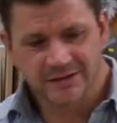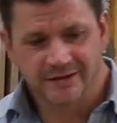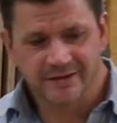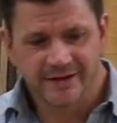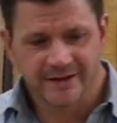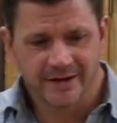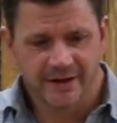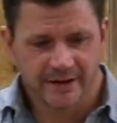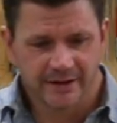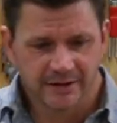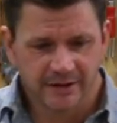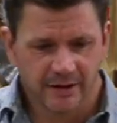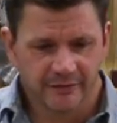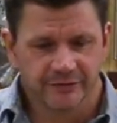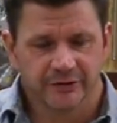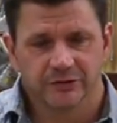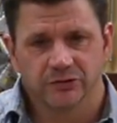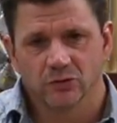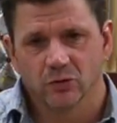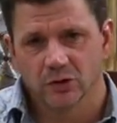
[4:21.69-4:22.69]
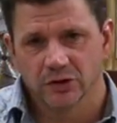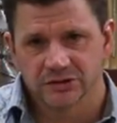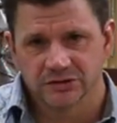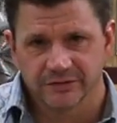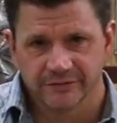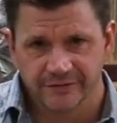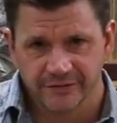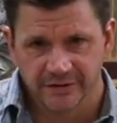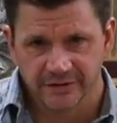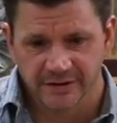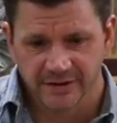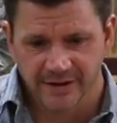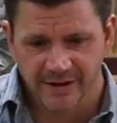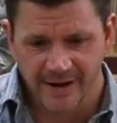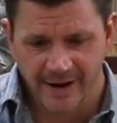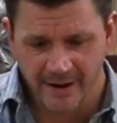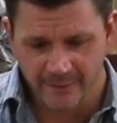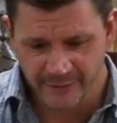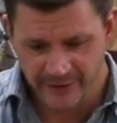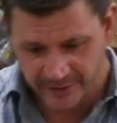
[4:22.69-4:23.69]
and then I cut the doors to fit the
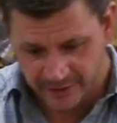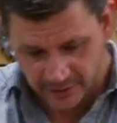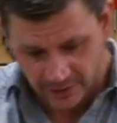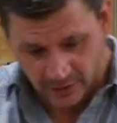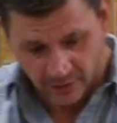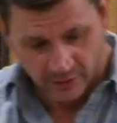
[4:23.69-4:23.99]
cabinet.